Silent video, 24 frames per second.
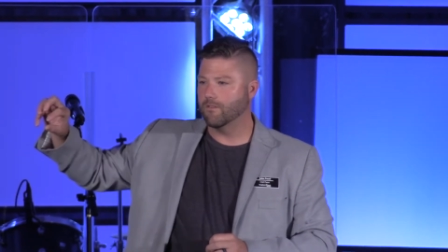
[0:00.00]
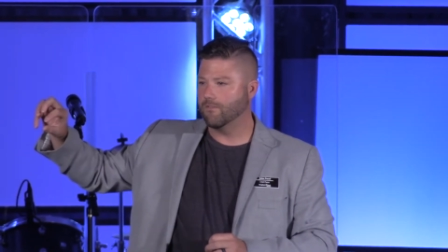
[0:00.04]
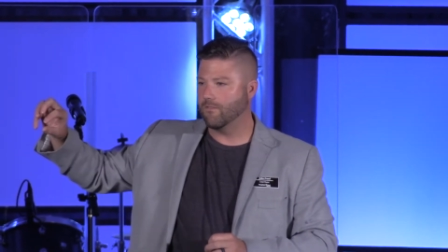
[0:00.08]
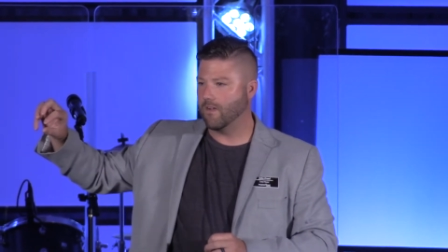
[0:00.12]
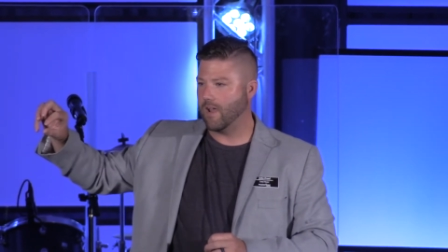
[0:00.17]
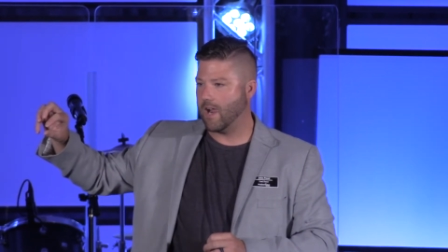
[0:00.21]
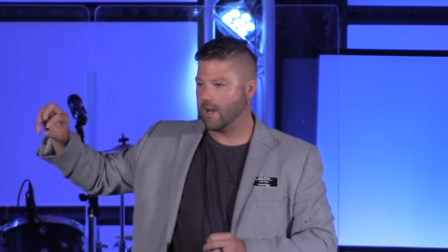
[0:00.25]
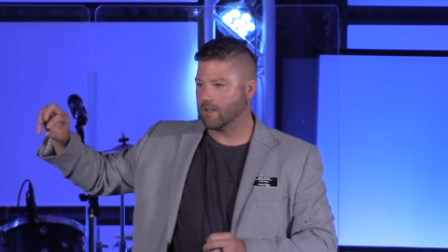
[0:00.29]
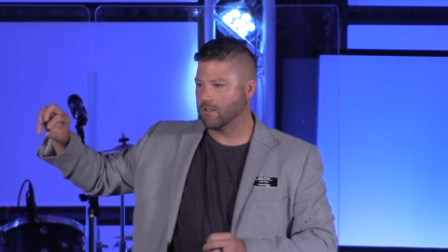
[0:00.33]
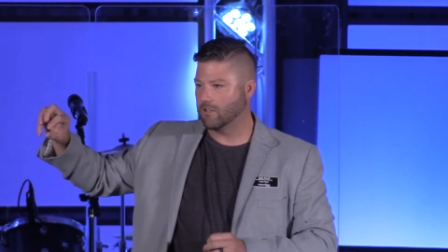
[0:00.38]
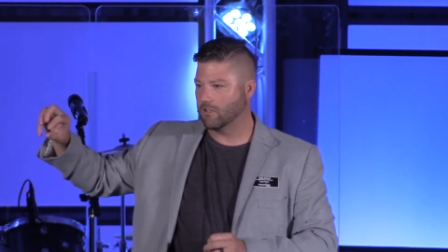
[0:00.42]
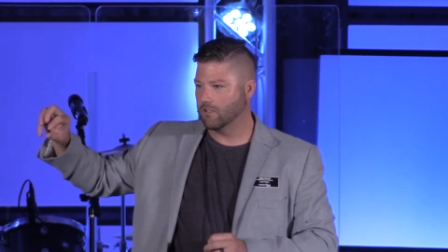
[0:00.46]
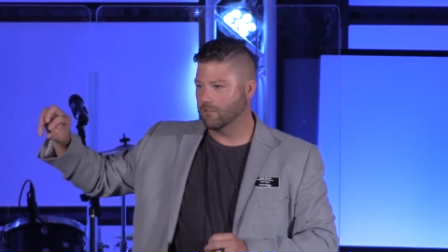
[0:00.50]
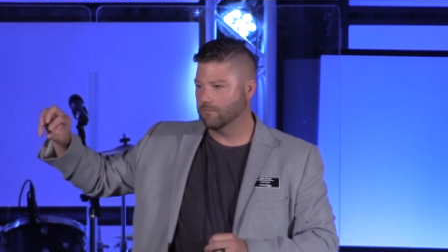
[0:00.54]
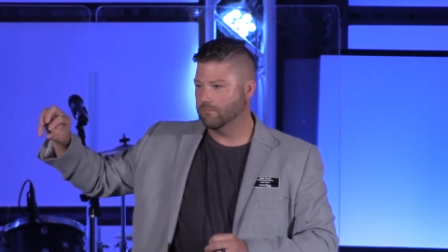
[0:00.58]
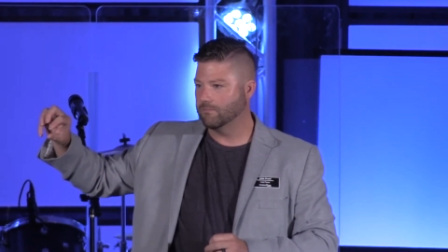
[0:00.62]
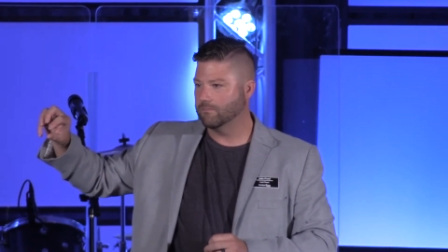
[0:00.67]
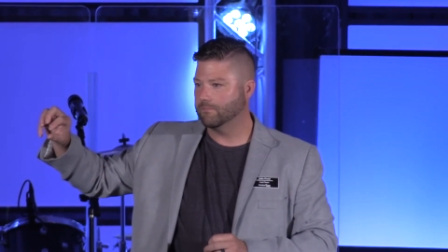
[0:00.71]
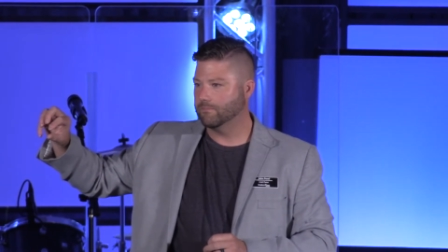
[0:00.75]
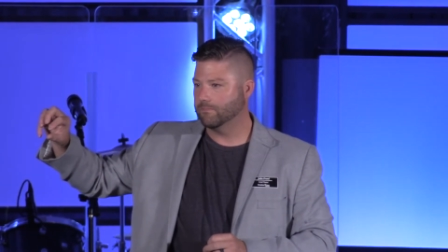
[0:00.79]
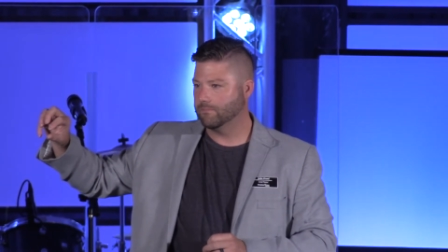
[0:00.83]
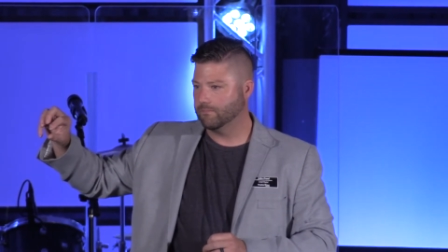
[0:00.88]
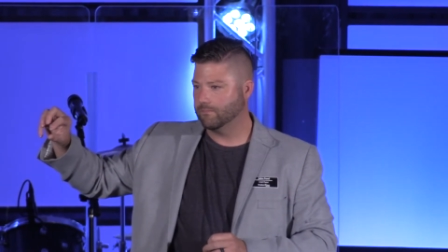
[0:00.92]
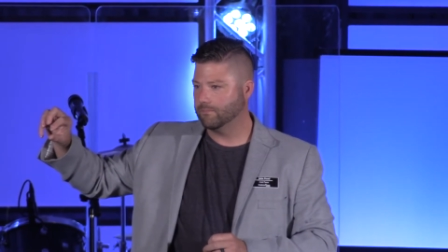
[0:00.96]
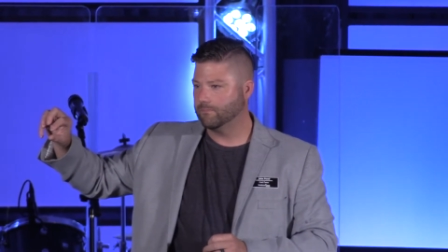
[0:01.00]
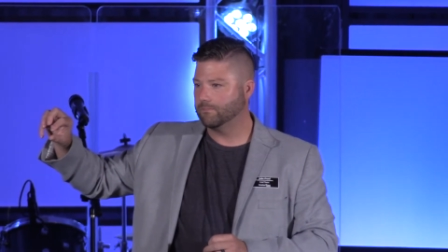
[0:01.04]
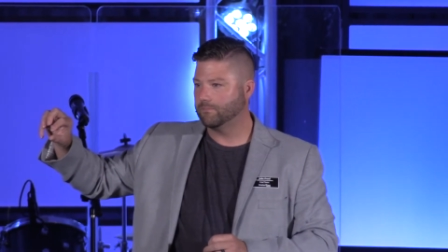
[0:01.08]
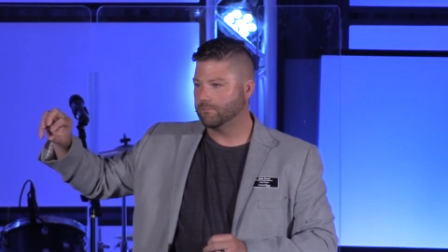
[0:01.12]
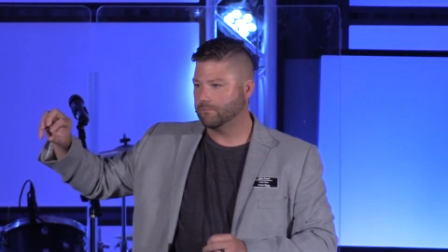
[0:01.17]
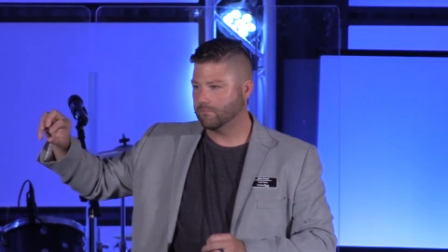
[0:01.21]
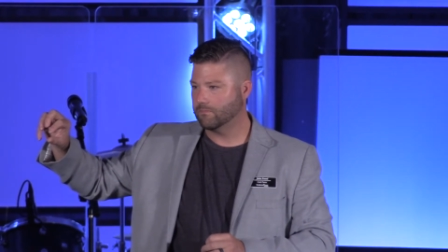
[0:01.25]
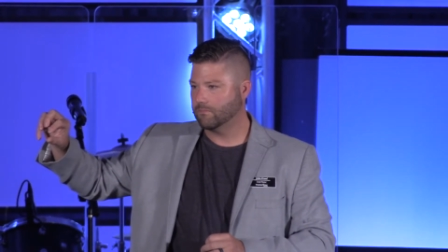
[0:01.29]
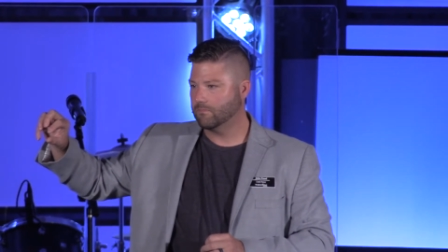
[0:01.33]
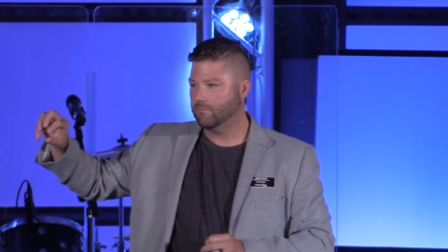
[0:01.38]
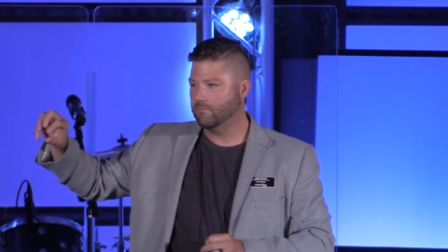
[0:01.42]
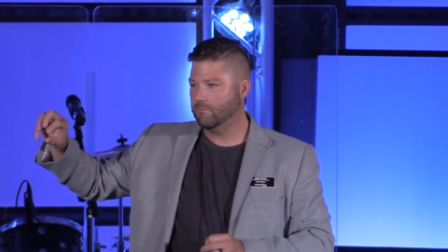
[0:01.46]
factor,
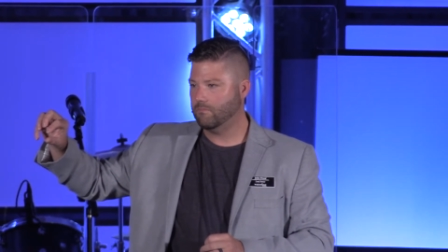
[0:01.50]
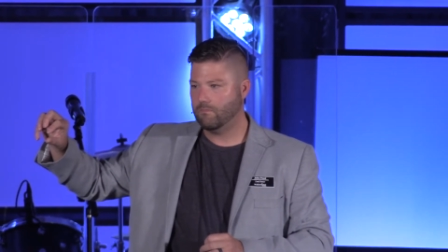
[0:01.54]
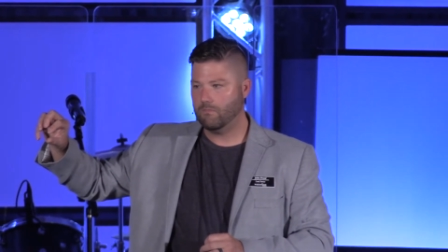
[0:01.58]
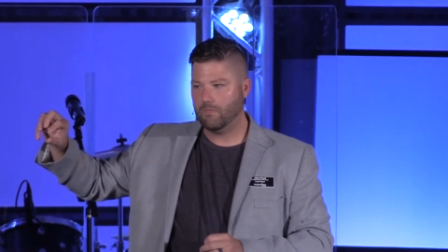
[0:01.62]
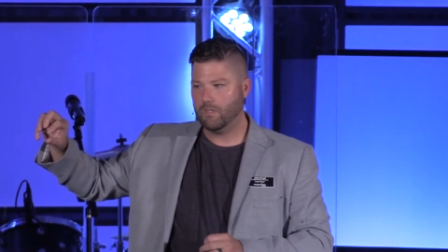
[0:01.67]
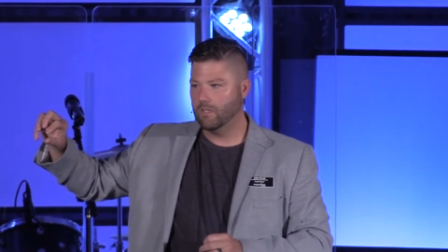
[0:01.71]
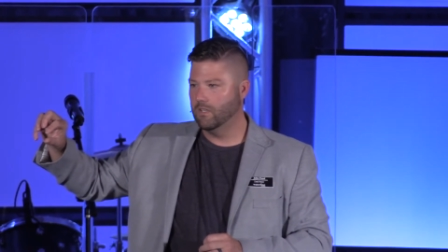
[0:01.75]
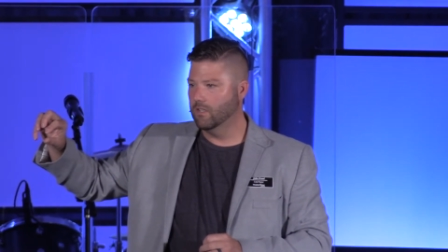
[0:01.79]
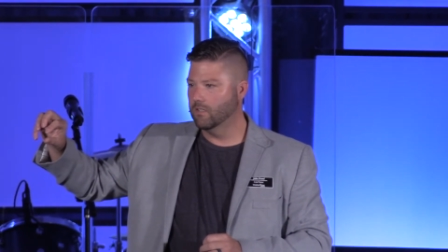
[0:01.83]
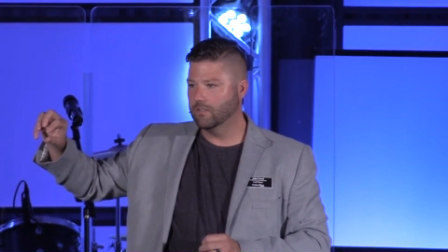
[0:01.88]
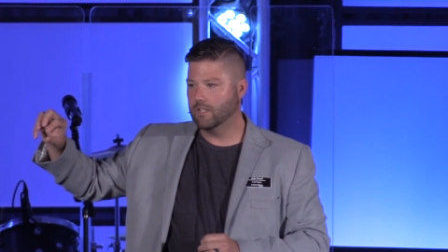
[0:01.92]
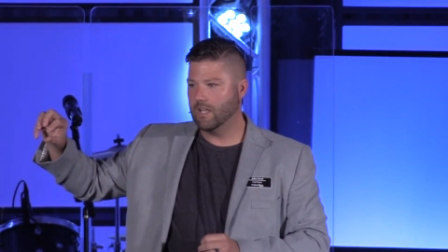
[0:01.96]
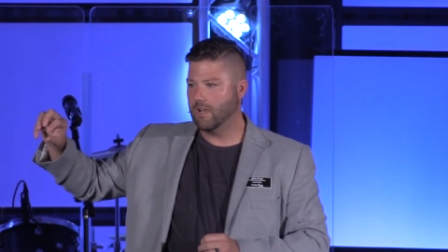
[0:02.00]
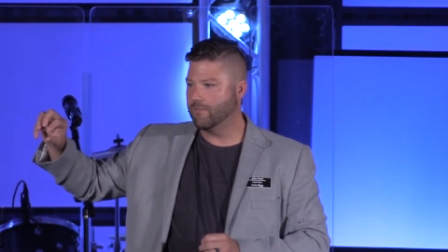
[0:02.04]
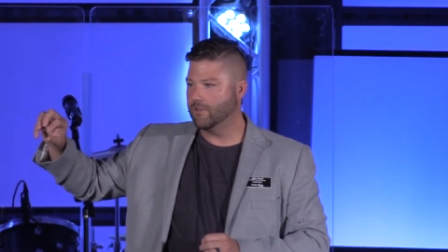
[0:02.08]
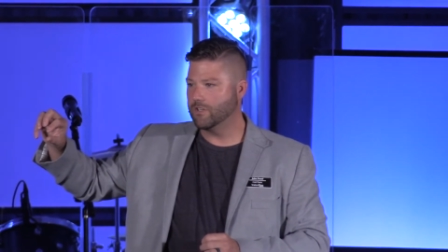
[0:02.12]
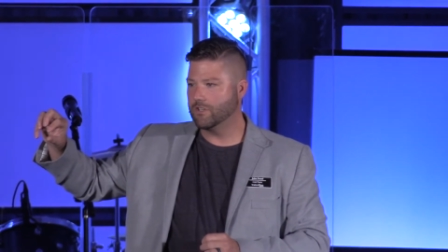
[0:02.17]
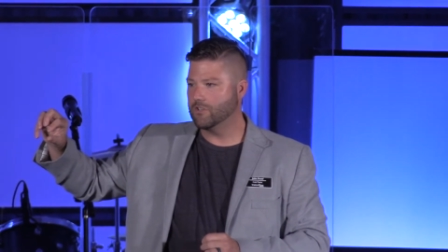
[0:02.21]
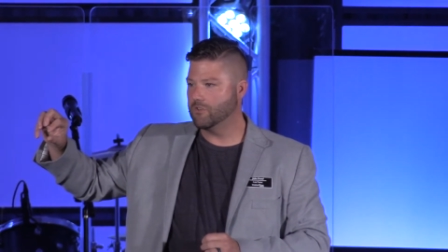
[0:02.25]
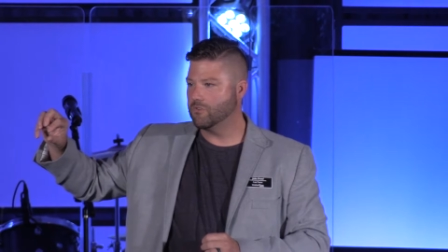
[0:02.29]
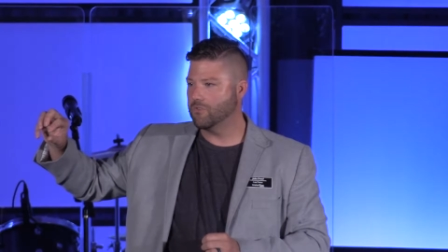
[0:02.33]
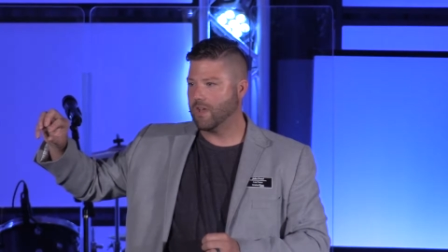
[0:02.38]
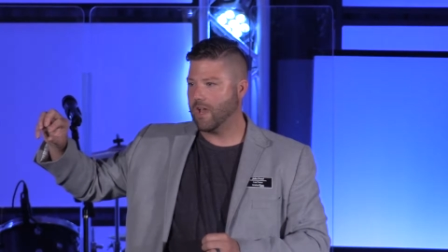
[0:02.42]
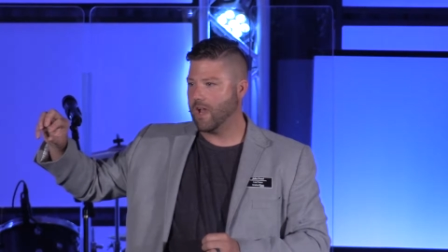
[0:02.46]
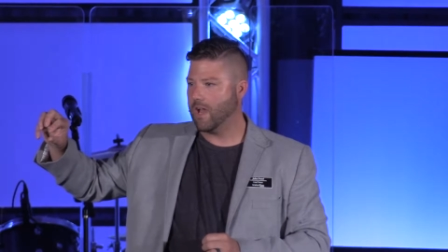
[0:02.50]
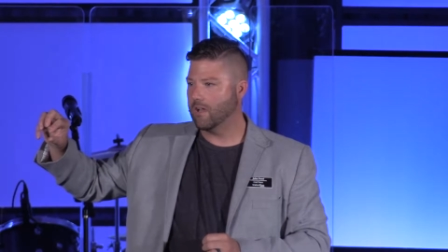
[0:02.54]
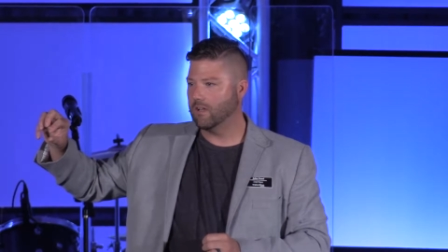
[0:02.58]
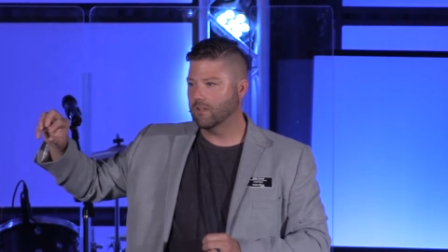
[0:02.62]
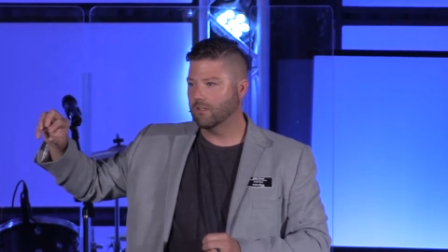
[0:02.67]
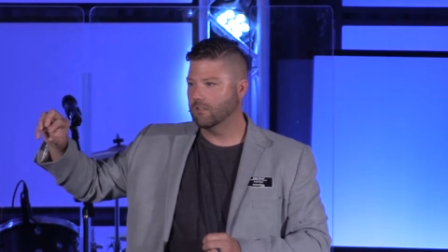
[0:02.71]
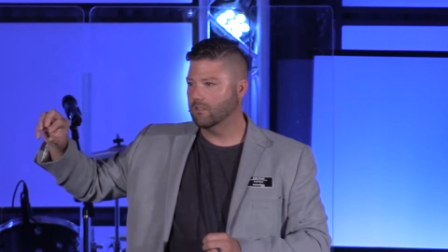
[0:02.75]
he'll never do that.